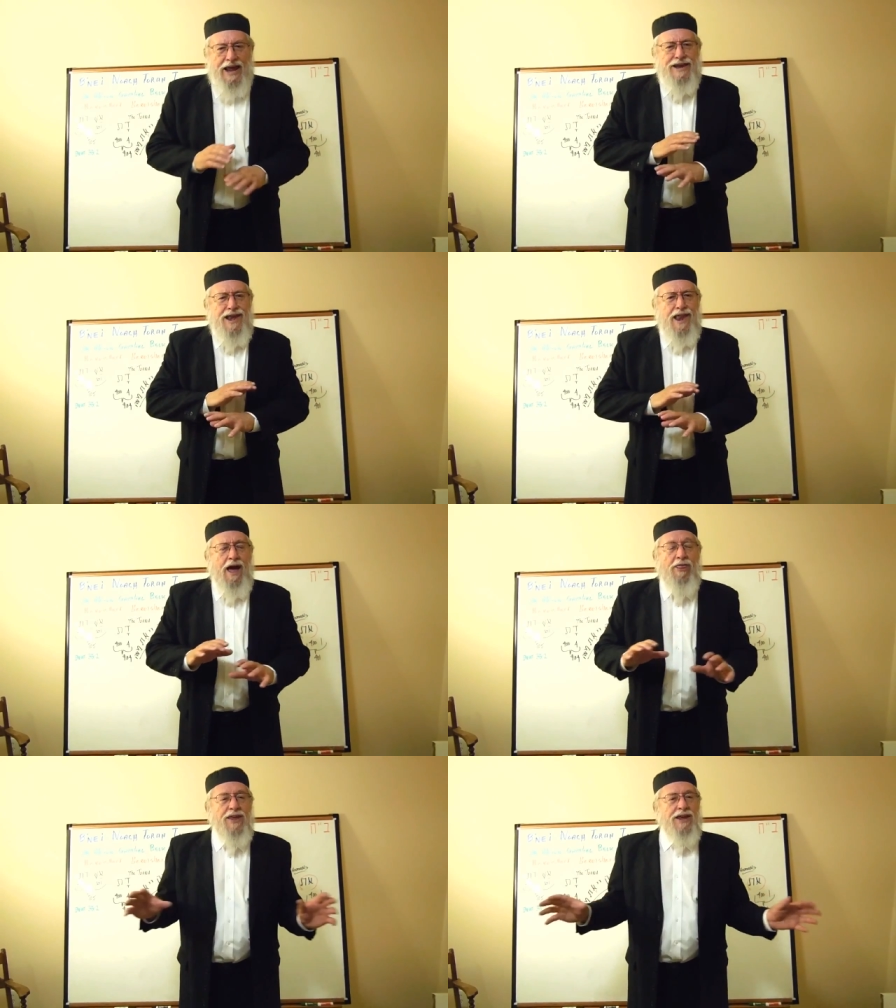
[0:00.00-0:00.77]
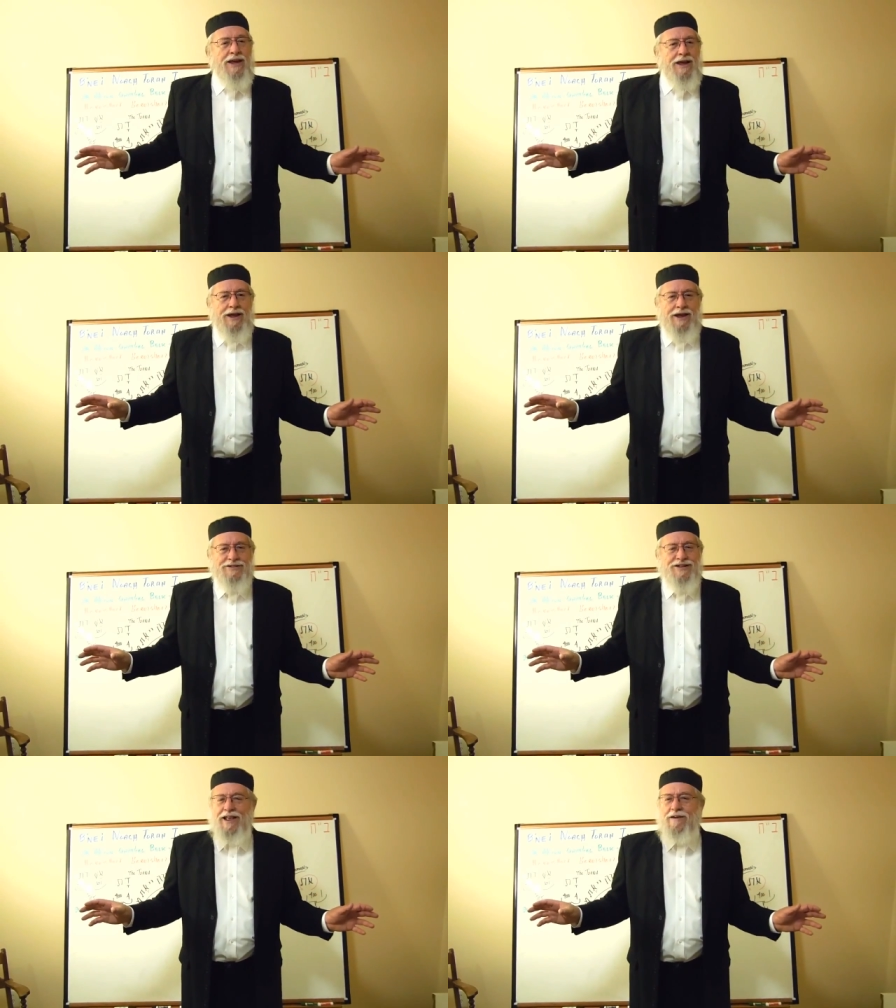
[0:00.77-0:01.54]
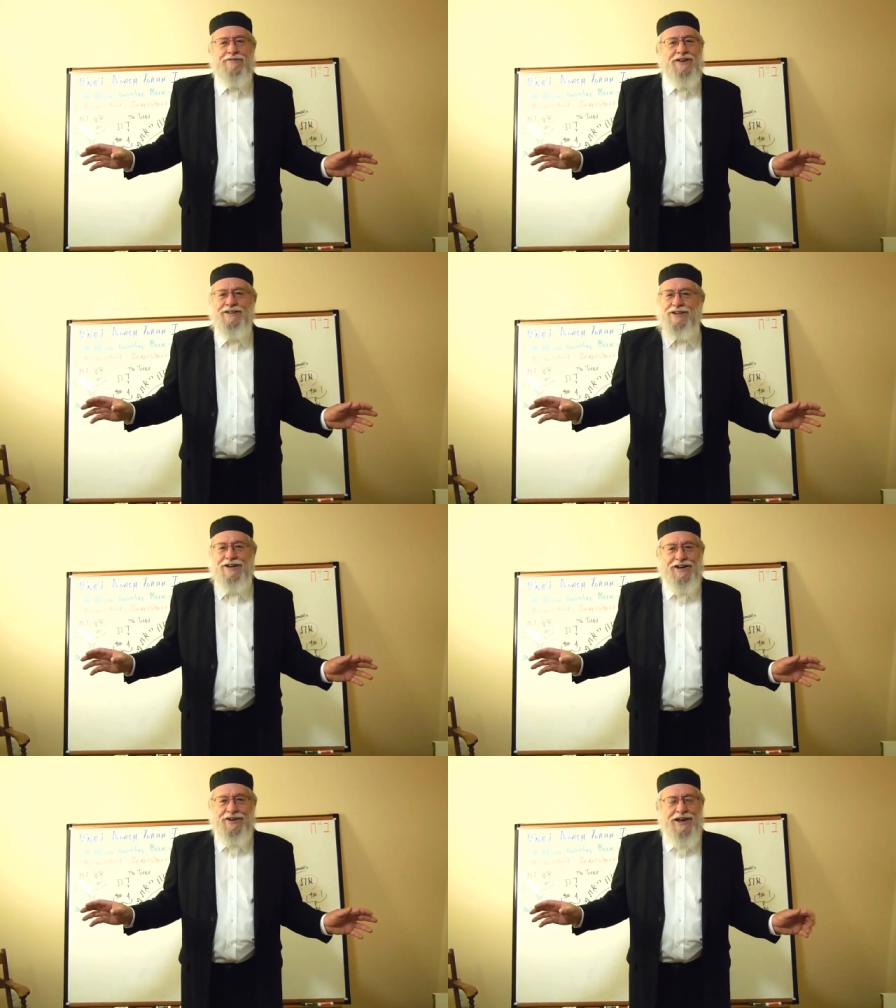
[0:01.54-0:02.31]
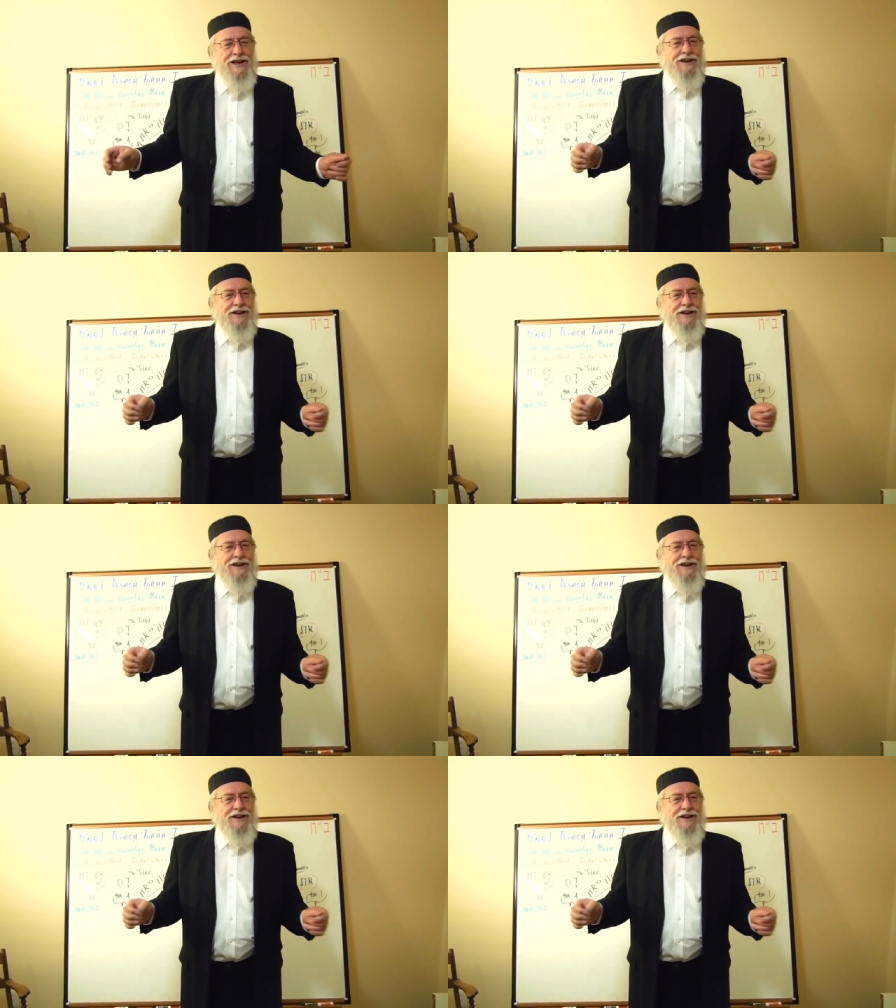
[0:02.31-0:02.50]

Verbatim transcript: and nothing is left undone.